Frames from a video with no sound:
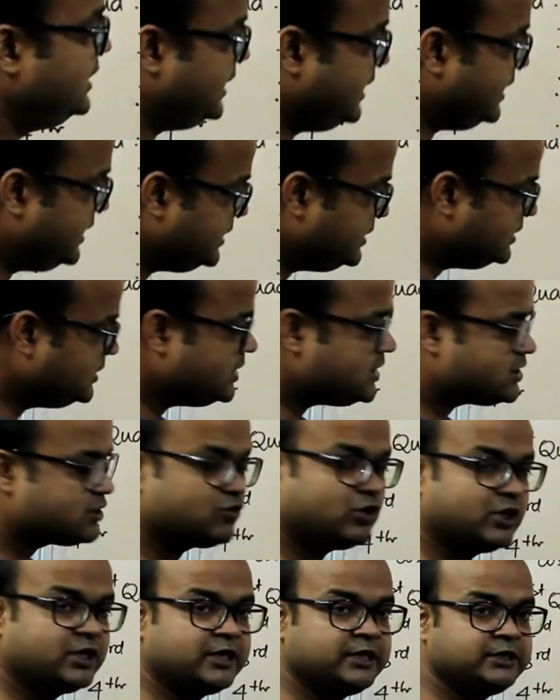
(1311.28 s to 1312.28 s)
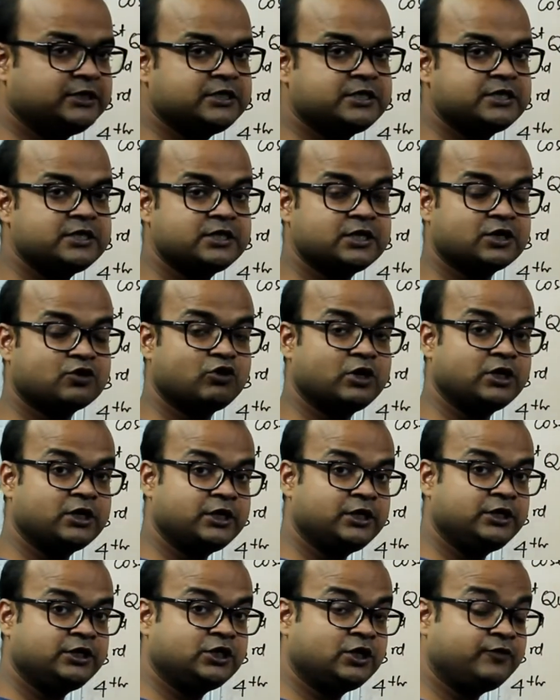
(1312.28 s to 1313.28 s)
In this quadrant, this is a
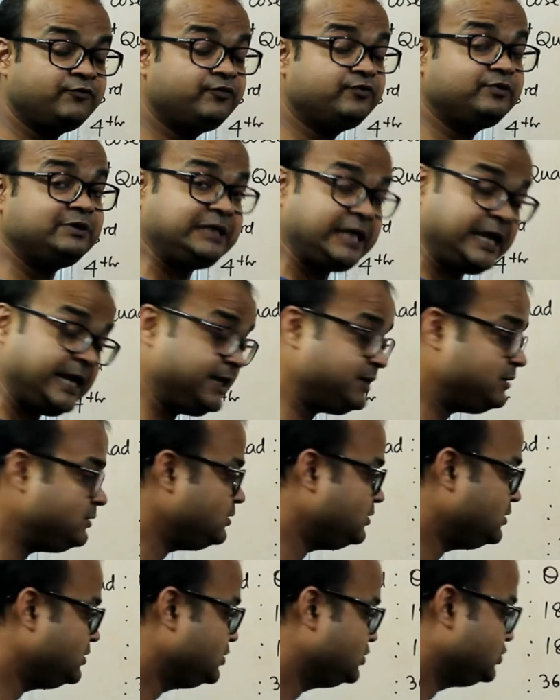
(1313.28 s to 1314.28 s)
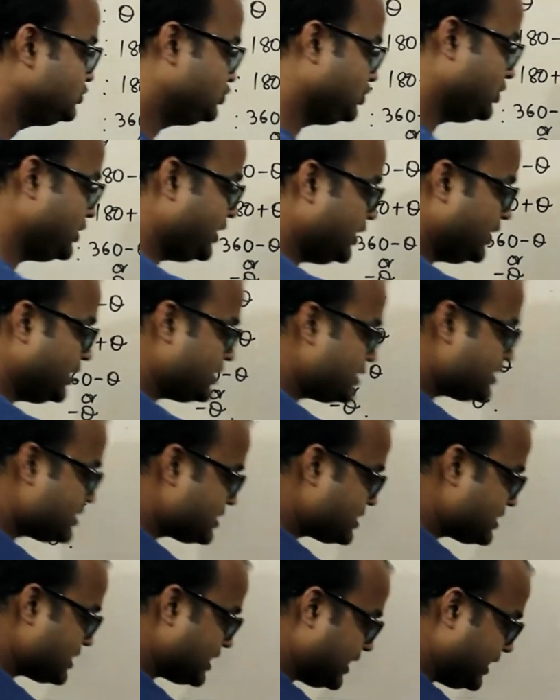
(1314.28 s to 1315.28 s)
quadrant of tan. So here
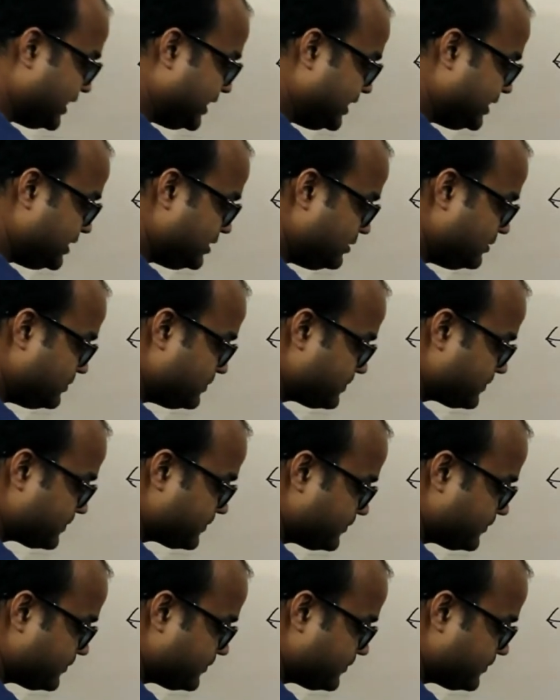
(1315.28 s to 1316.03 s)
sine